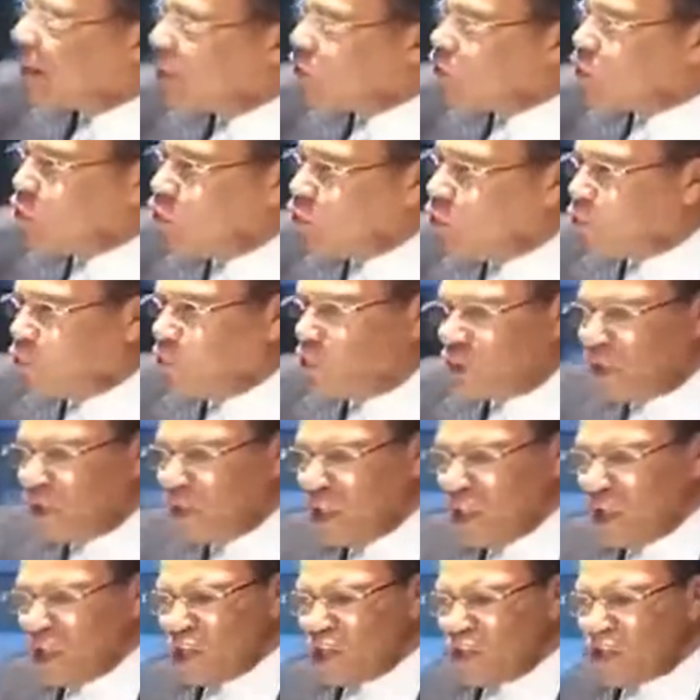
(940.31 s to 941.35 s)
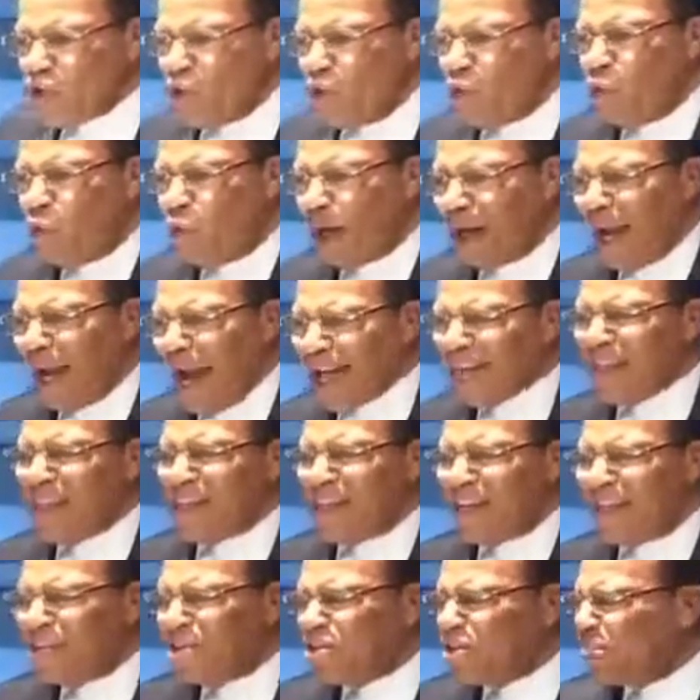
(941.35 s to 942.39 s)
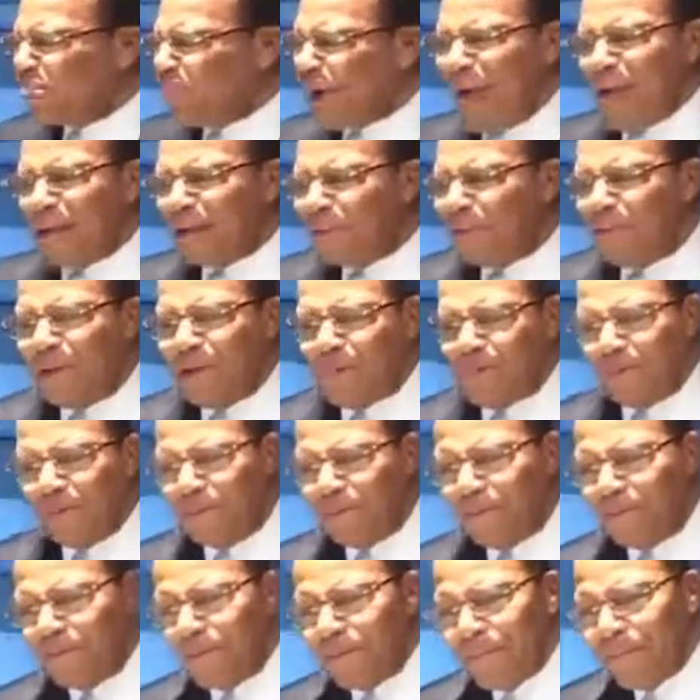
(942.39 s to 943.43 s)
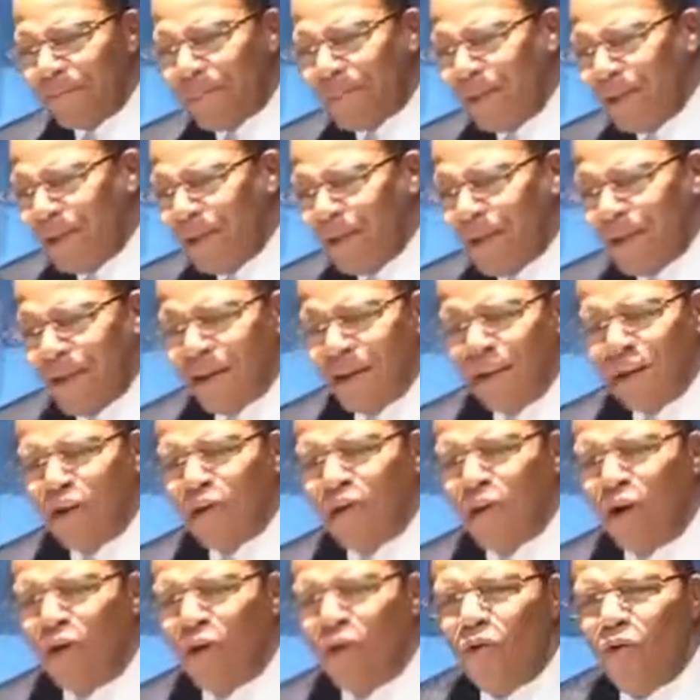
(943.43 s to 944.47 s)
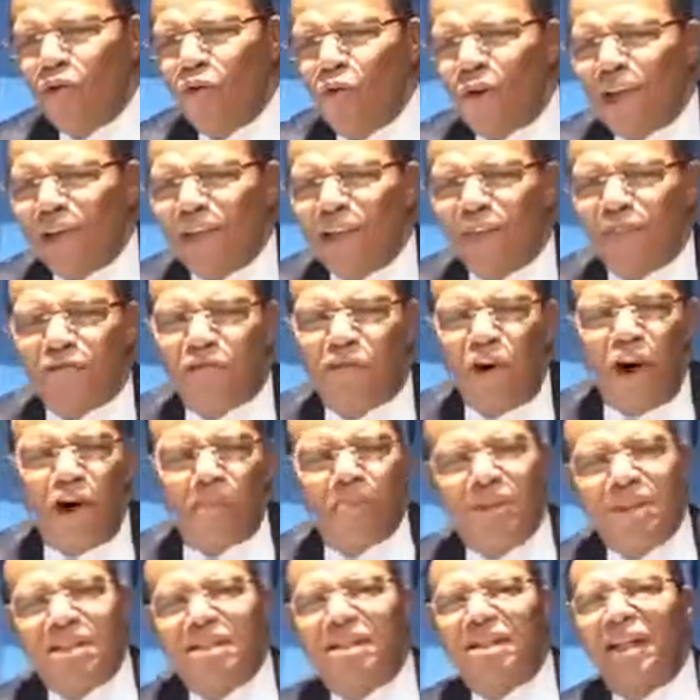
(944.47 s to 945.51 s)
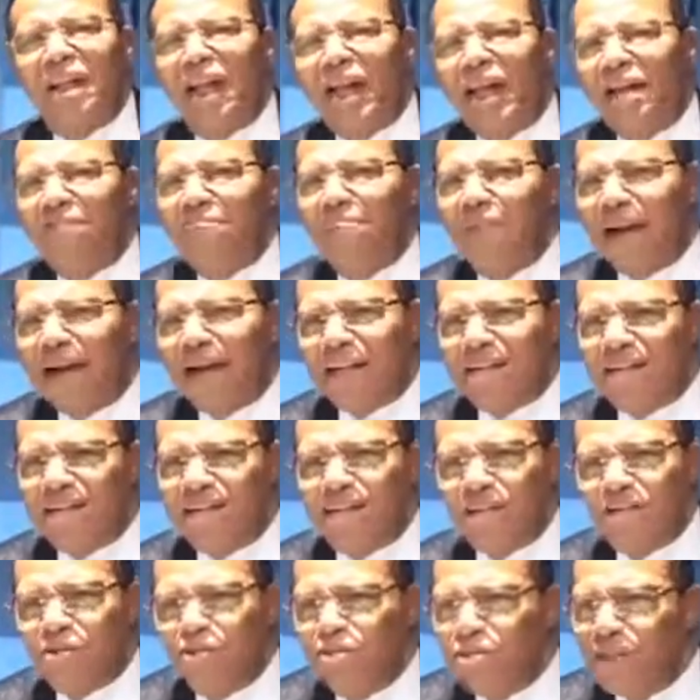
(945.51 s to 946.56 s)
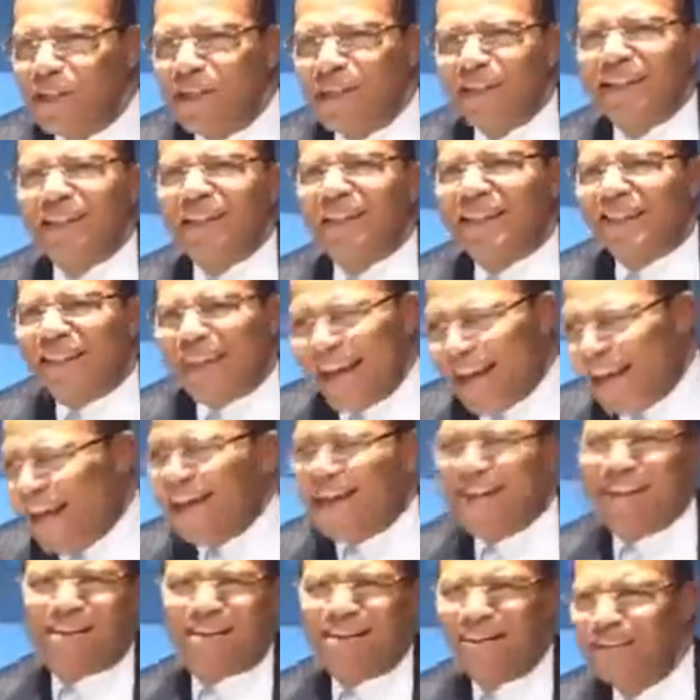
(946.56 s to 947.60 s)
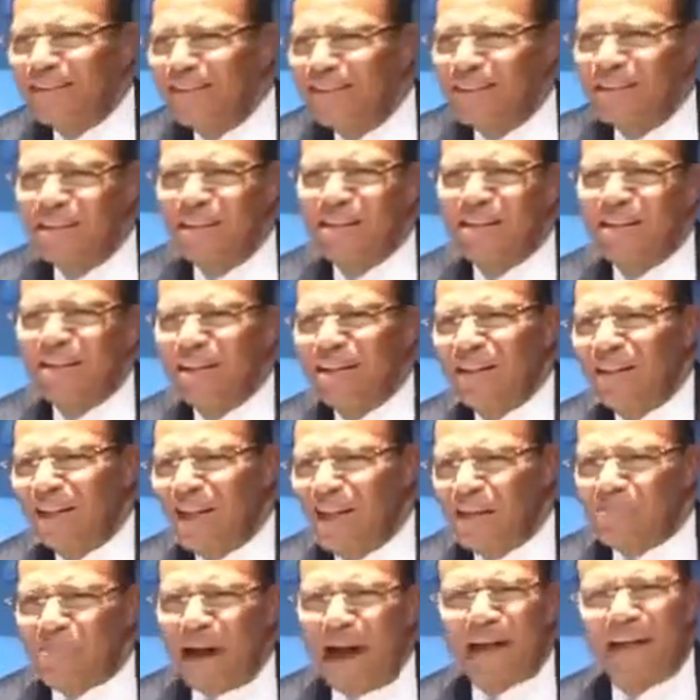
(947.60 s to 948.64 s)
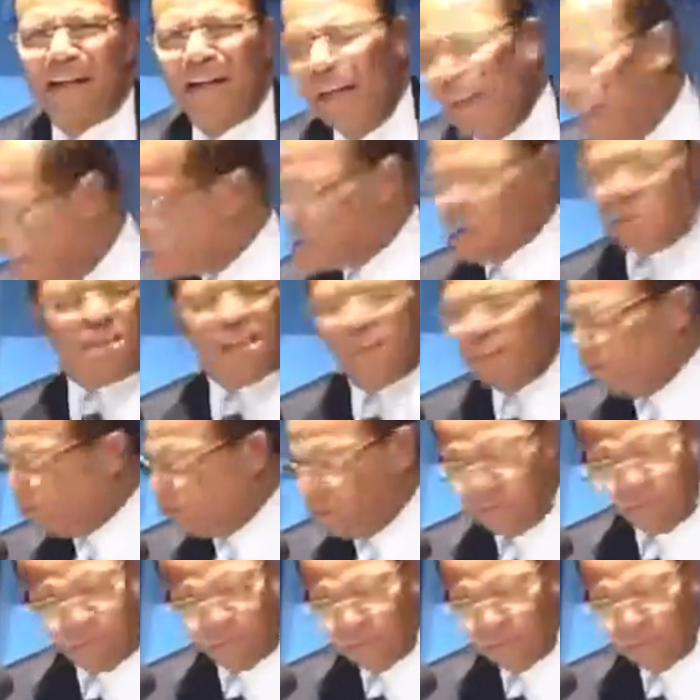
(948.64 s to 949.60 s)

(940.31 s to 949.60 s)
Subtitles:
and so forth. So what I say to black people, you know, when the former slave masters who didn't care about lynching,